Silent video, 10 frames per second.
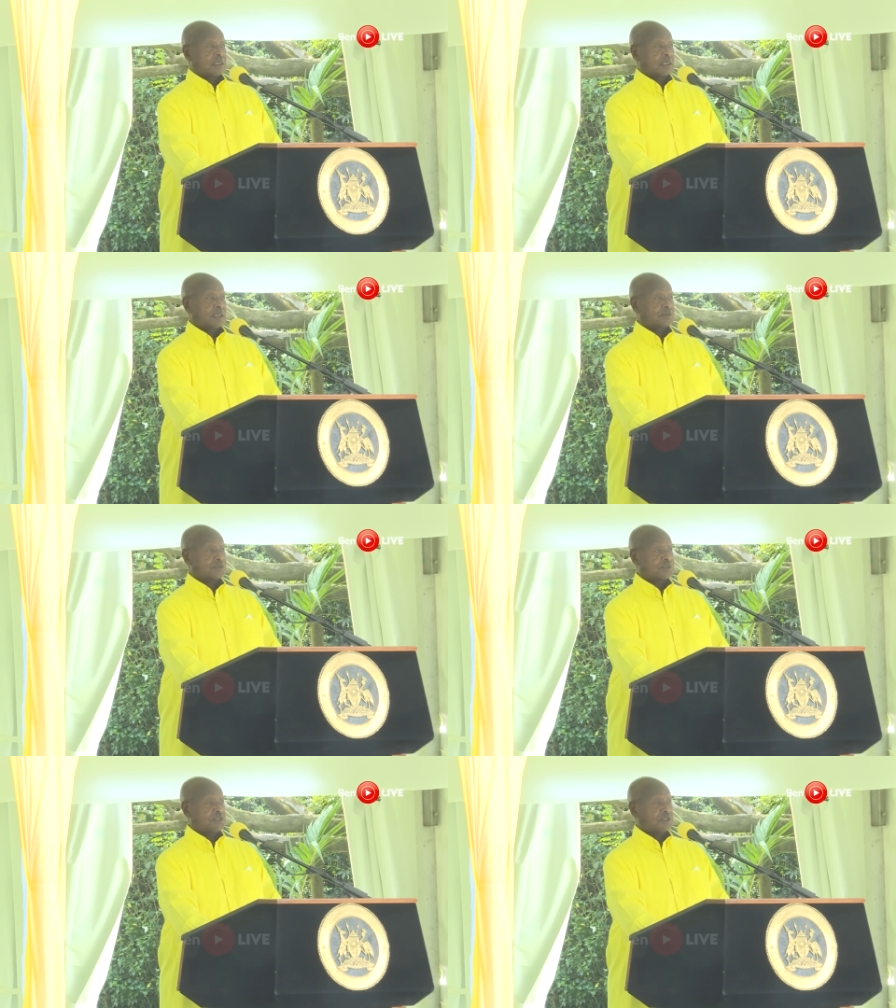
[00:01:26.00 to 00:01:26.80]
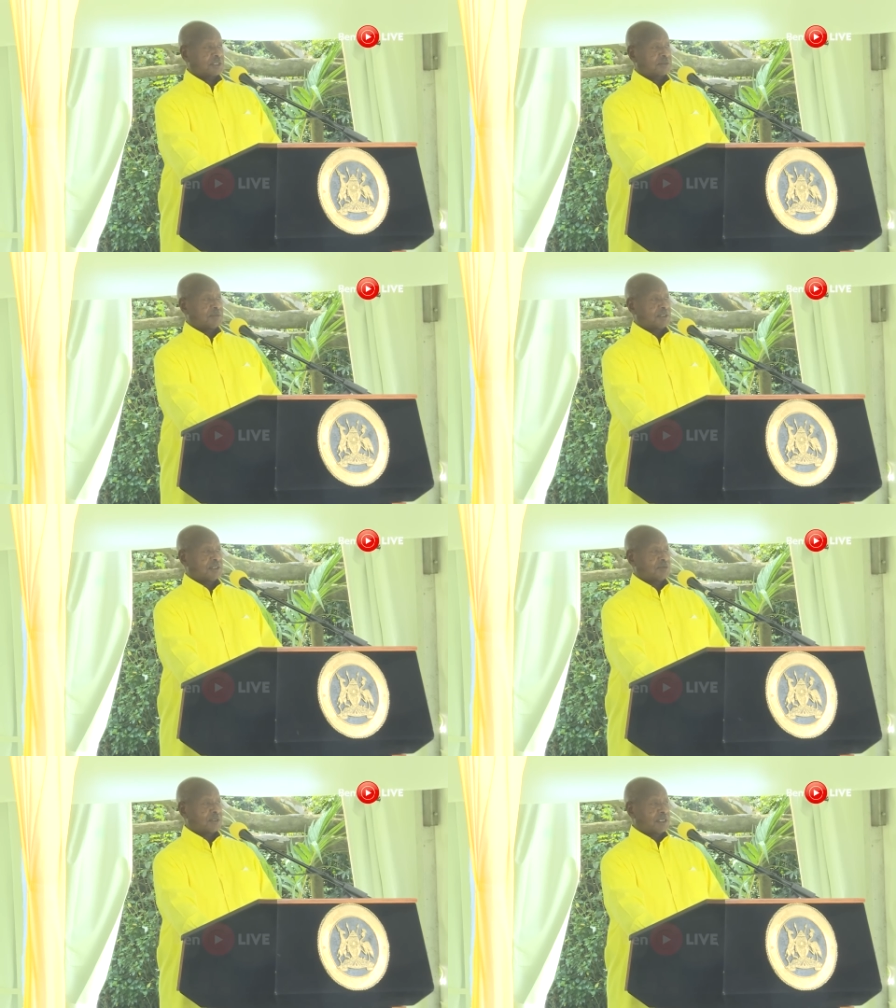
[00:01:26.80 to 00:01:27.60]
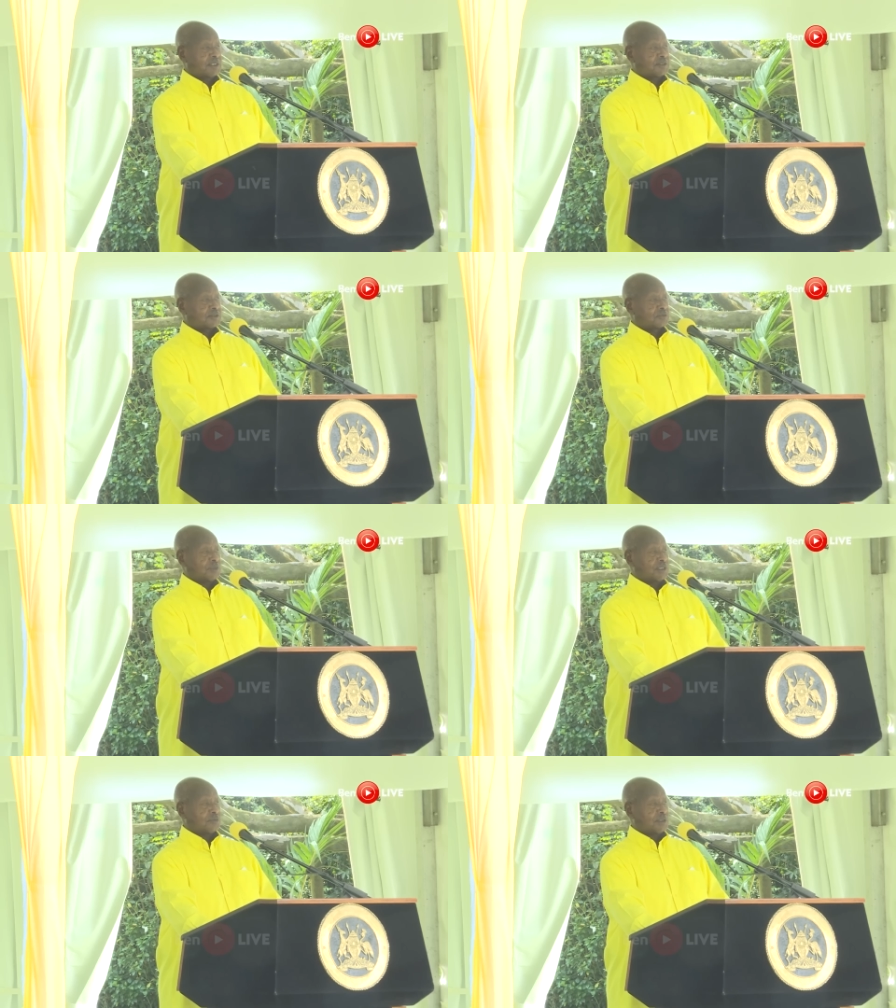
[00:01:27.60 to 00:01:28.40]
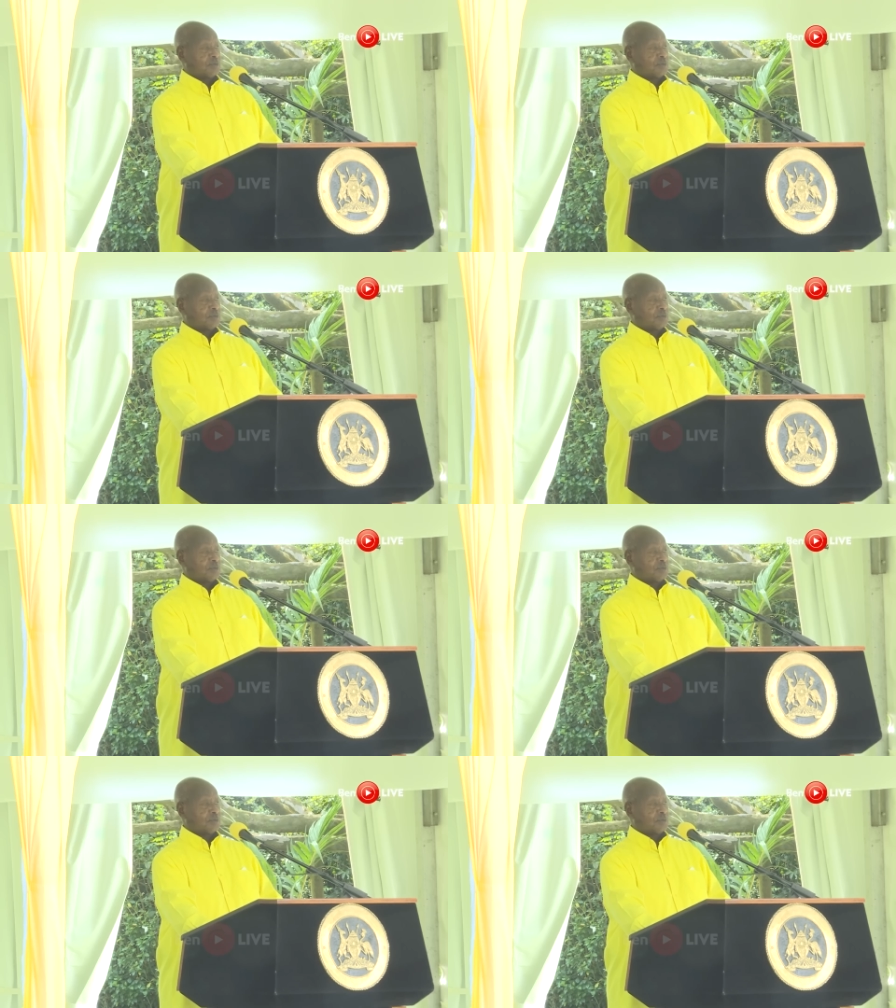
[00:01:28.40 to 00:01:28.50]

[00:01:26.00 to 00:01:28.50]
I could see that many Ugandans were